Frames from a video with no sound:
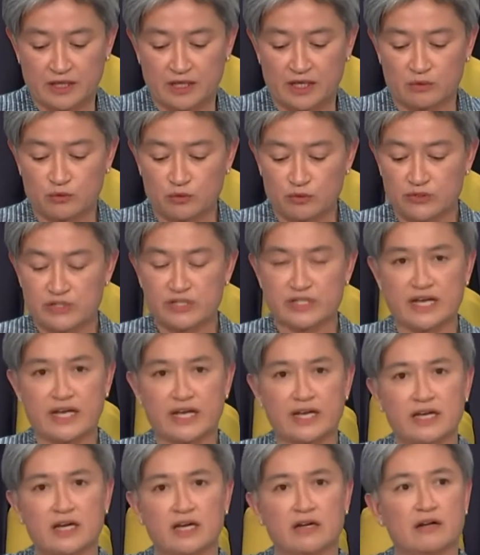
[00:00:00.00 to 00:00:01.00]
I would
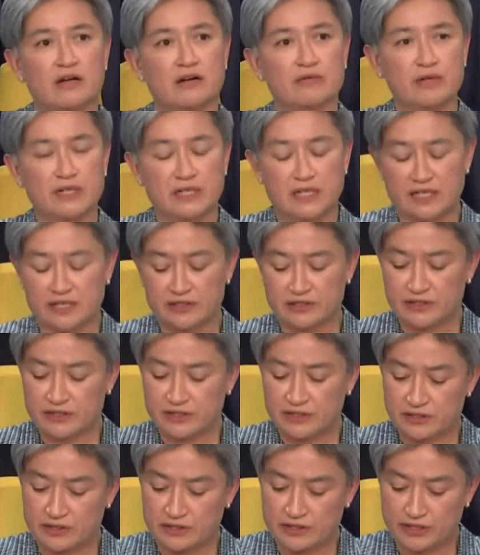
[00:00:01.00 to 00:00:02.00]
say, I realise
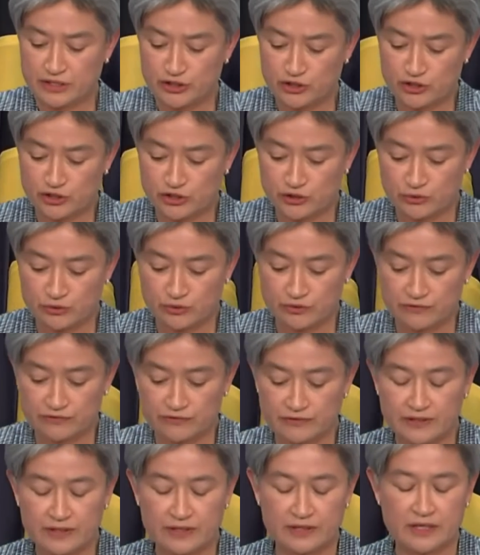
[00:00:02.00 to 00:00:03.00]
this is an issue
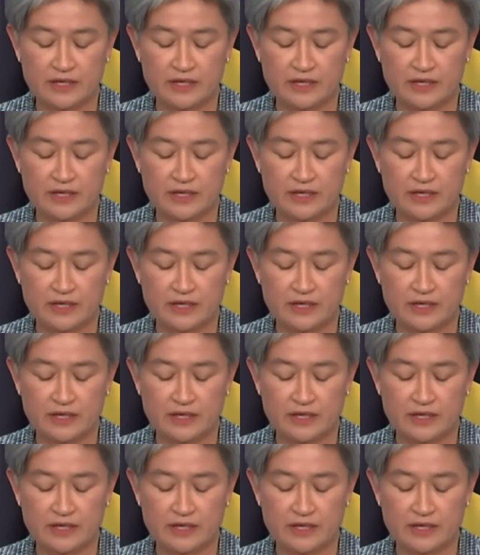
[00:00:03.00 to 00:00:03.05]
of